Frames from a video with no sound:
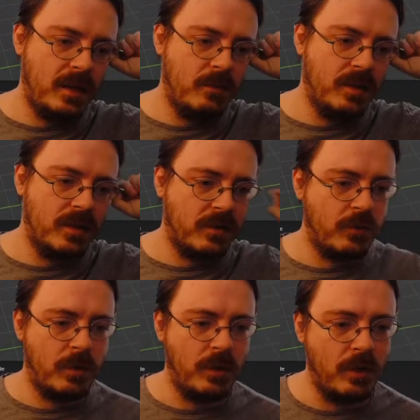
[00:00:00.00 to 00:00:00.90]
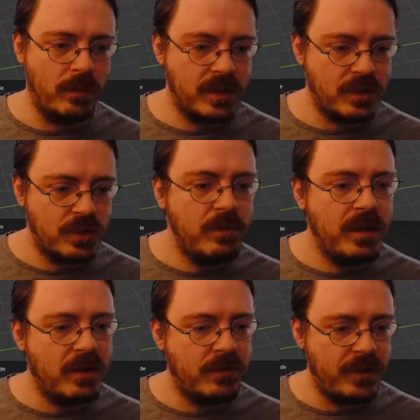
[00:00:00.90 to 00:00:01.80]
in Blender 4.0 because it should
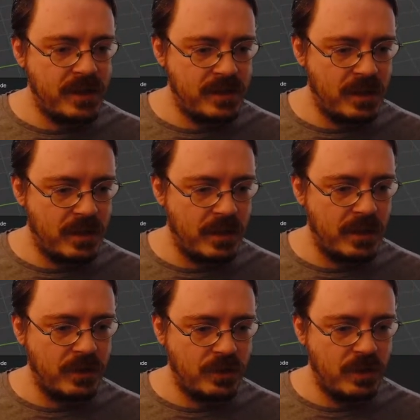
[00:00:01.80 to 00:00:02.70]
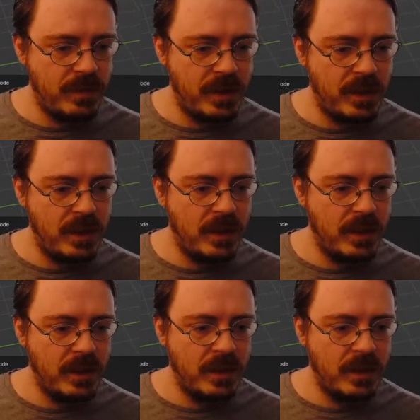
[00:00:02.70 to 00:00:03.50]
be under face data and it should be